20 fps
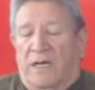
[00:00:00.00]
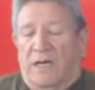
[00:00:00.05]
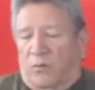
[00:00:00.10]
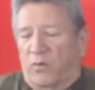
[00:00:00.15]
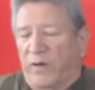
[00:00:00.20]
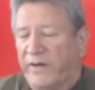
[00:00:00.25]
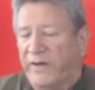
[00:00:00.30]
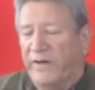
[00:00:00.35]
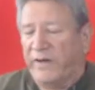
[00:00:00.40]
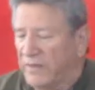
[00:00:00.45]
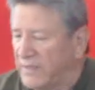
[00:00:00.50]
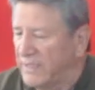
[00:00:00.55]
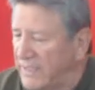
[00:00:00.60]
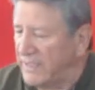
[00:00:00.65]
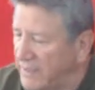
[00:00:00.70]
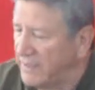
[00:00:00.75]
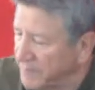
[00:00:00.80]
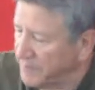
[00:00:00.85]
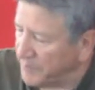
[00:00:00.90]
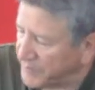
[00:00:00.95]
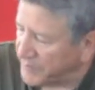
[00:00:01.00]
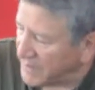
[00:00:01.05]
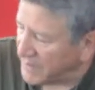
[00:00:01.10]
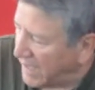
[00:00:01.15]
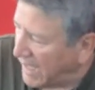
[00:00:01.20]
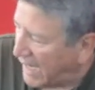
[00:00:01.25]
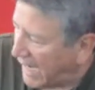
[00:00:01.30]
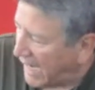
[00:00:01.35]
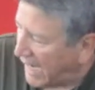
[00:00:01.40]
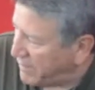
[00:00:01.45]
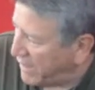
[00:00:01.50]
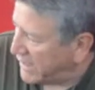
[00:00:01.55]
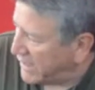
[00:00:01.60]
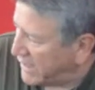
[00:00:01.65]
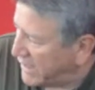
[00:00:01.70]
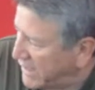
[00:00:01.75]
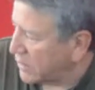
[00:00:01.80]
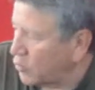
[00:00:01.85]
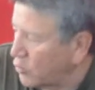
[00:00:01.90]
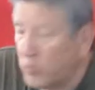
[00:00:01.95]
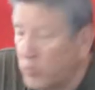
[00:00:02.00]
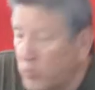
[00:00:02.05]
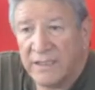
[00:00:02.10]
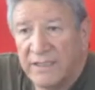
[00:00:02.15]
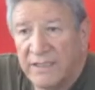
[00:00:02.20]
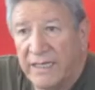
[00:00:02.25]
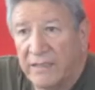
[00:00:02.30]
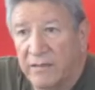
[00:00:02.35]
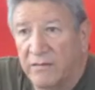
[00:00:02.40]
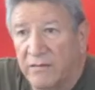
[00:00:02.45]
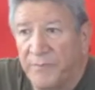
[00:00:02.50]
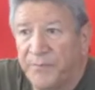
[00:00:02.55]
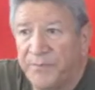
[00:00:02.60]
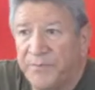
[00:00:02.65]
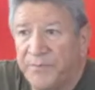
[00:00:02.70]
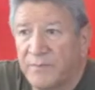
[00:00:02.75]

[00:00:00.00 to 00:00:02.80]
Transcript: Recently, I met a curandero.